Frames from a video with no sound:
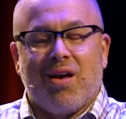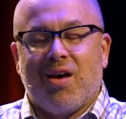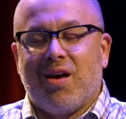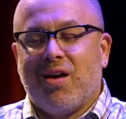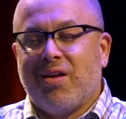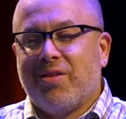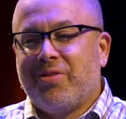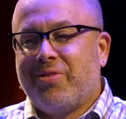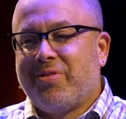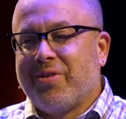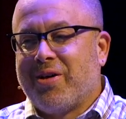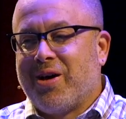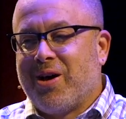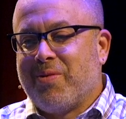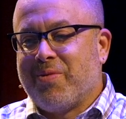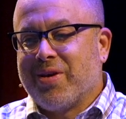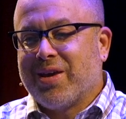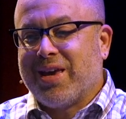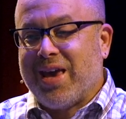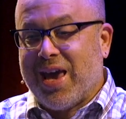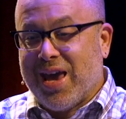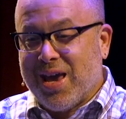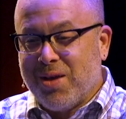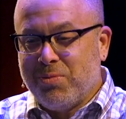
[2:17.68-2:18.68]
And
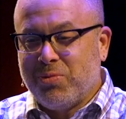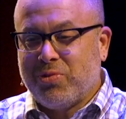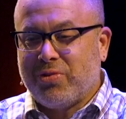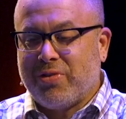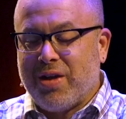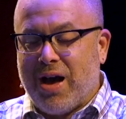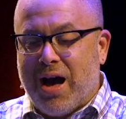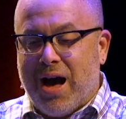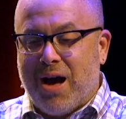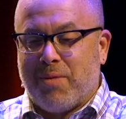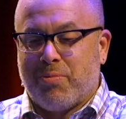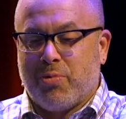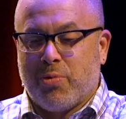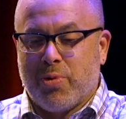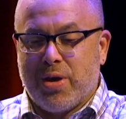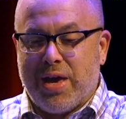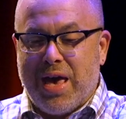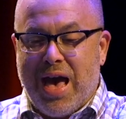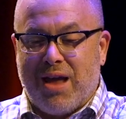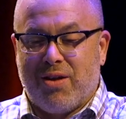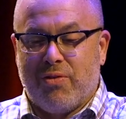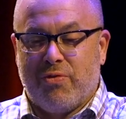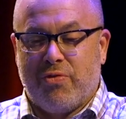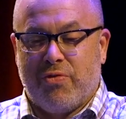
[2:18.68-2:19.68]
at GameStop,
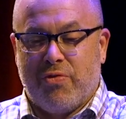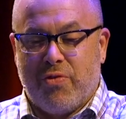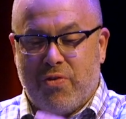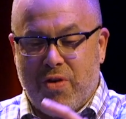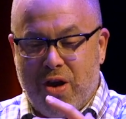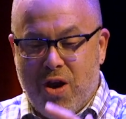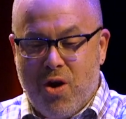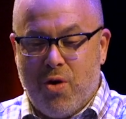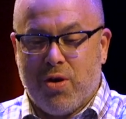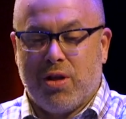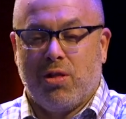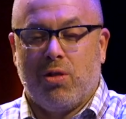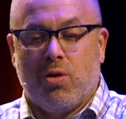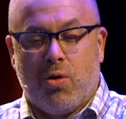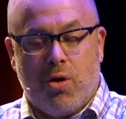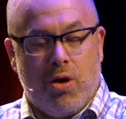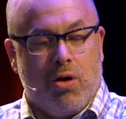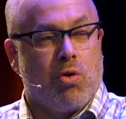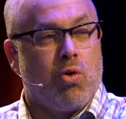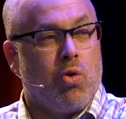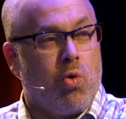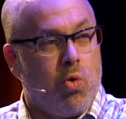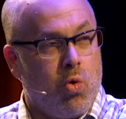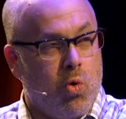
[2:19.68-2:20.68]
we had a very
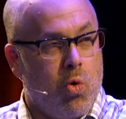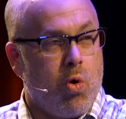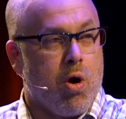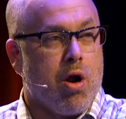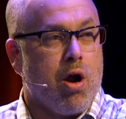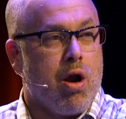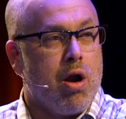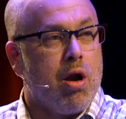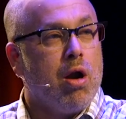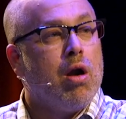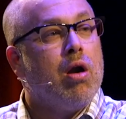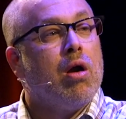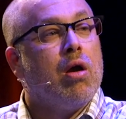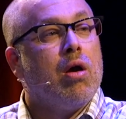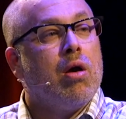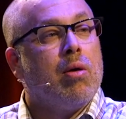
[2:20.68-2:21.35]
loyal core,